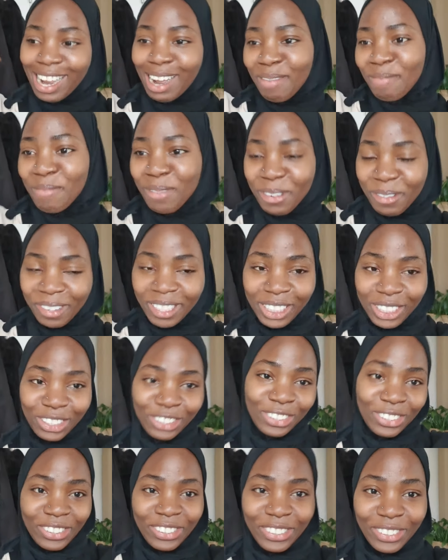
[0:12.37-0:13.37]
I'm moving to
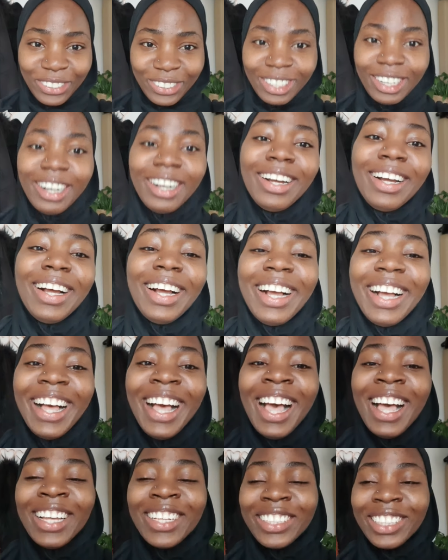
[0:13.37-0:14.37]
school.
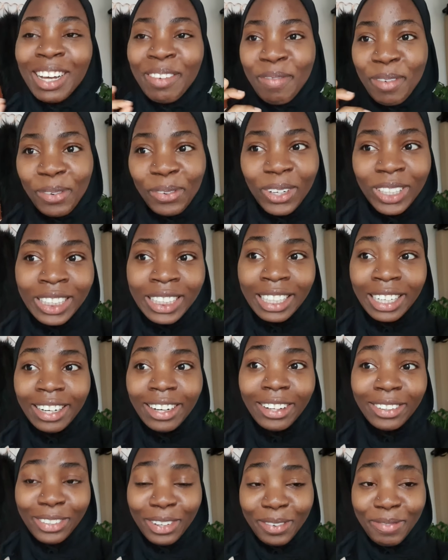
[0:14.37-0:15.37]
So I've been watching a
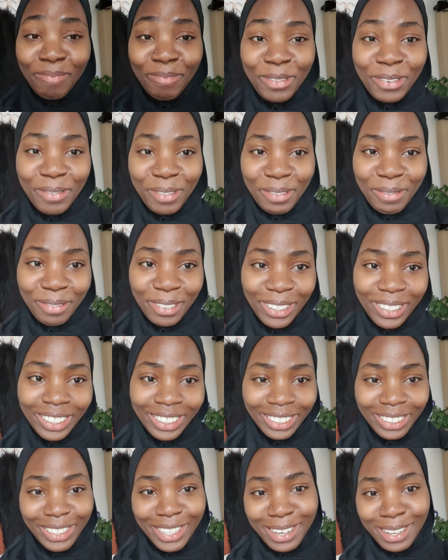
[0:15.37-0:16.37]
lot of moving vlogs on
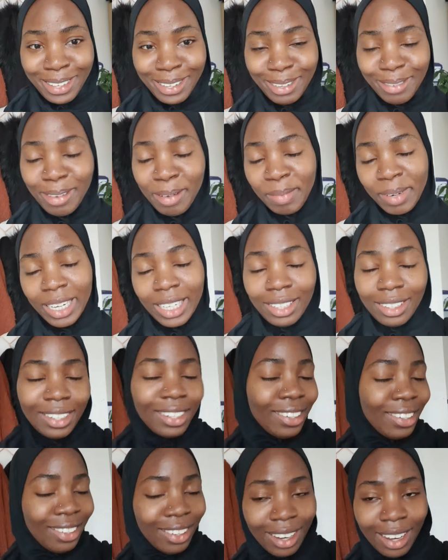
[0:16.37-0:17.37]
YouTube. I'm like,
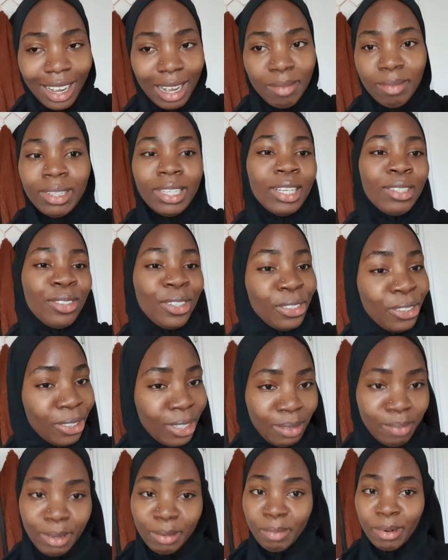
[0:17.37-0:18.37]
I might as well just
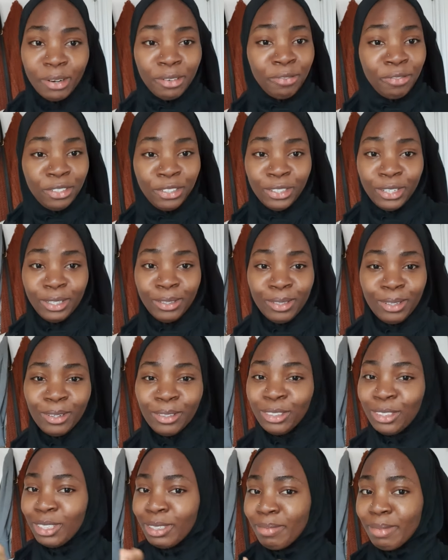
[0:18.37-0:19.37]
make my own video as well,
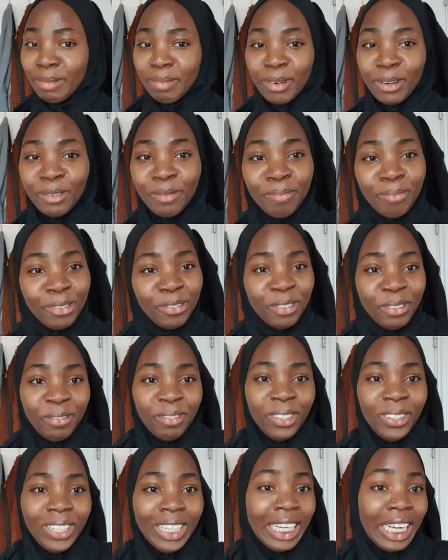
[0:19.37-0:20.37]
just make my own moving
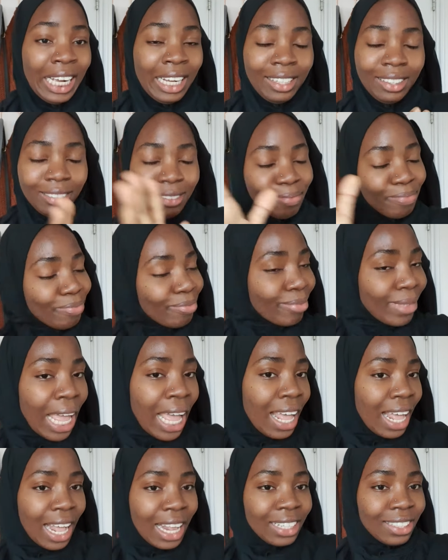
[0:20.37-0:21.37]
vlog and
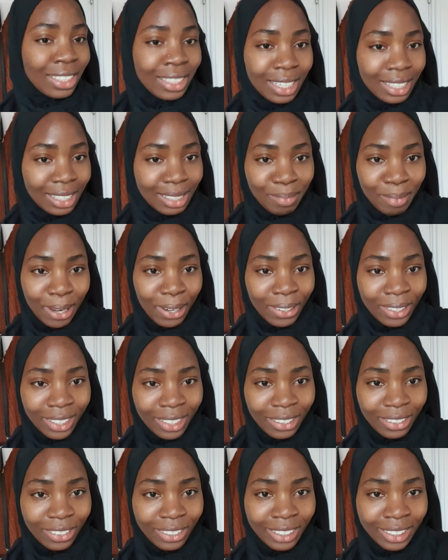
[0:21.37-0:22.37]
just let it be out there
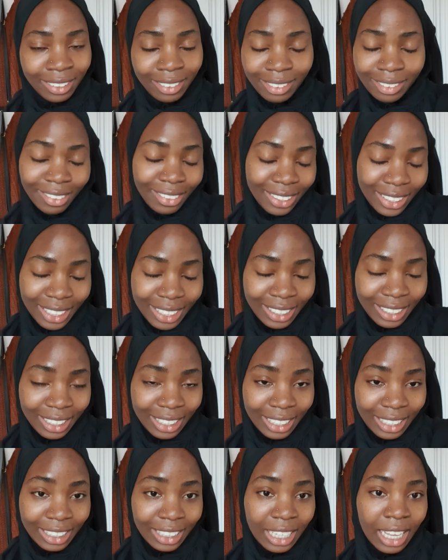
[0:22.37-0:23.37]
on the
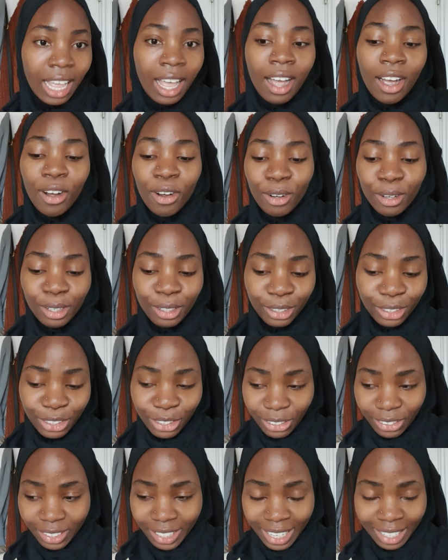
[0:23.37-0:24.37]
internet. Oh,
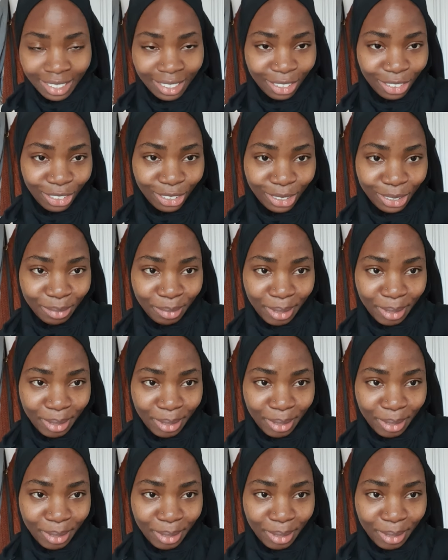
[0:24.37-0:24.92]
sorry, I didn't introduce